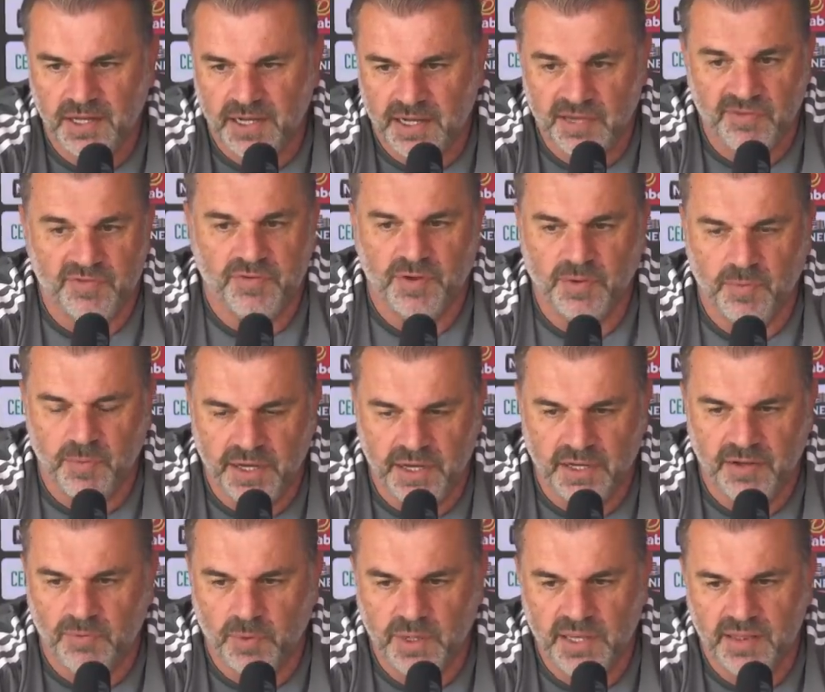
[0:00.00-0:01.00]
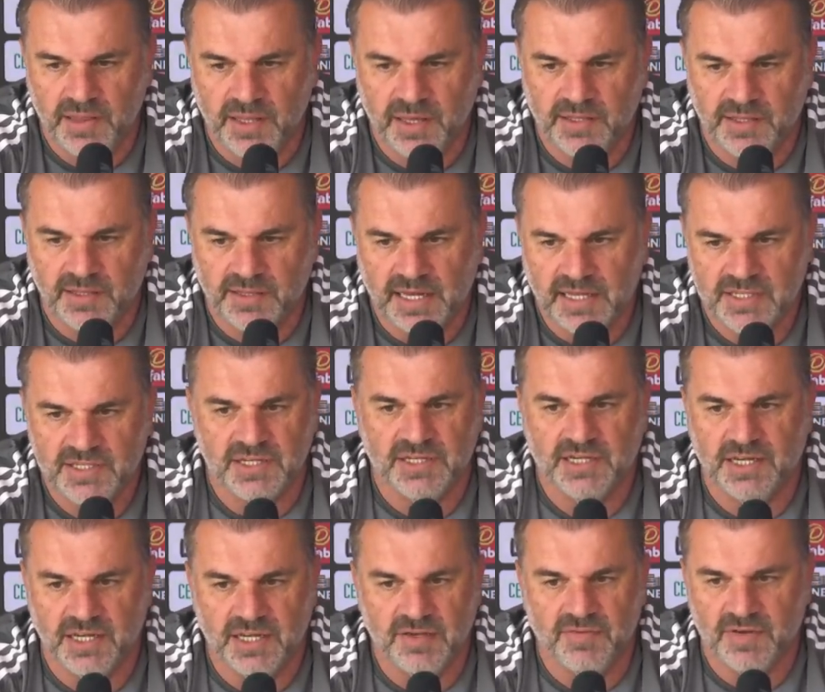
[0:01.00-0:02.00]
And if we win and we think that that's
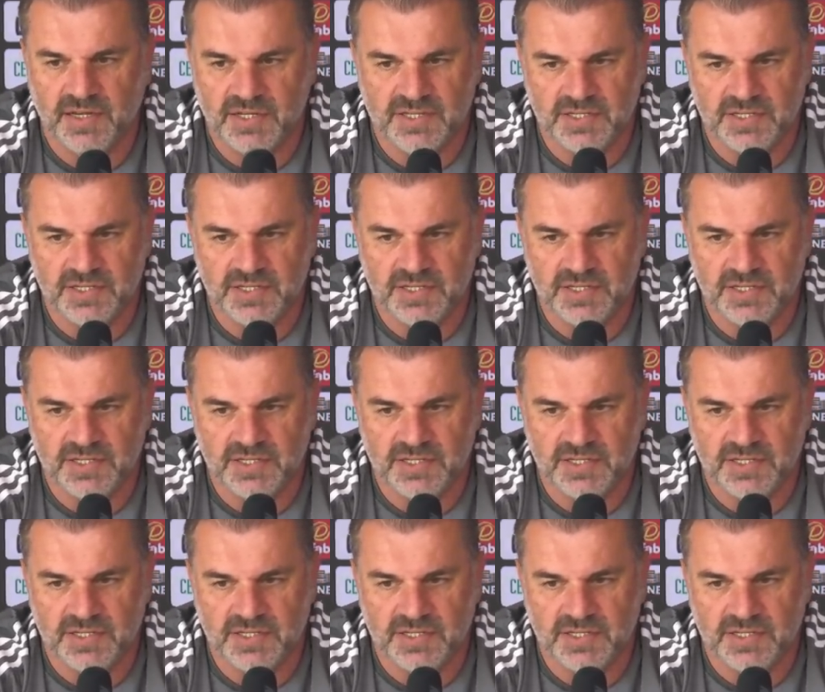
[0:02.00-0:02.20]
going to give us